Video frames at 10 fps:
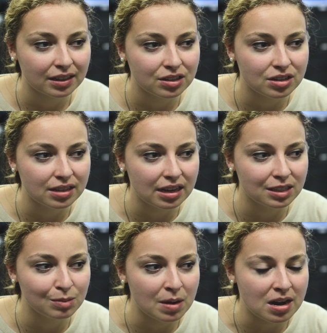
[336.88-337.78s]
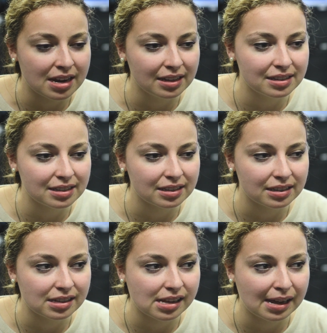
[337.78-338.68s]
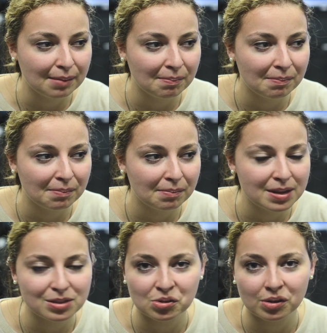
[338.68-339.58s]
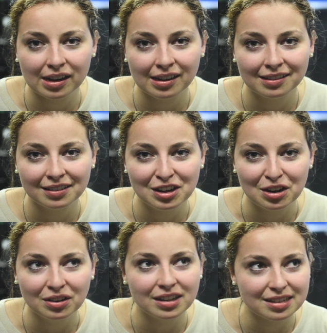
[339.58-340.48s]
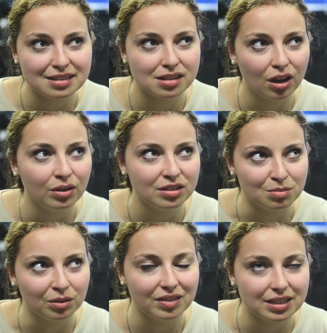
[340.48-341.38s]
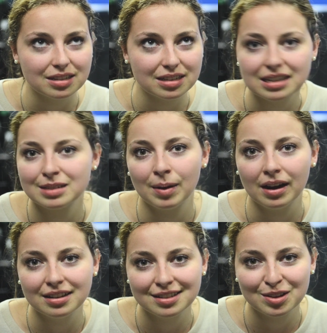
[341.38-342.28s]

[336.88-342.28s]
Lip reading: just experience a story, you know, because going to the movies is an experience.